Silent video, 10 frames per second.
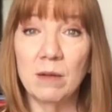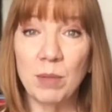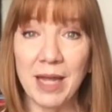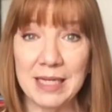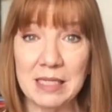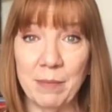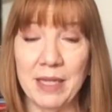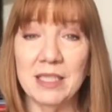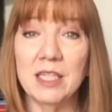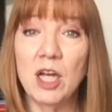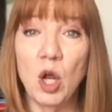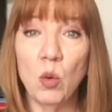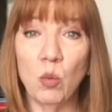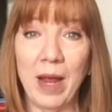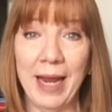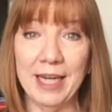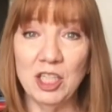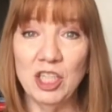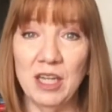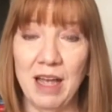placement,
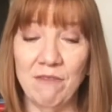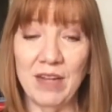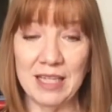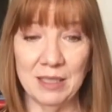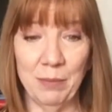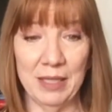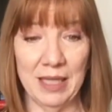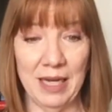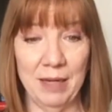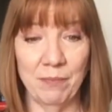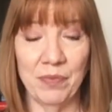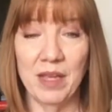range, and flexibility.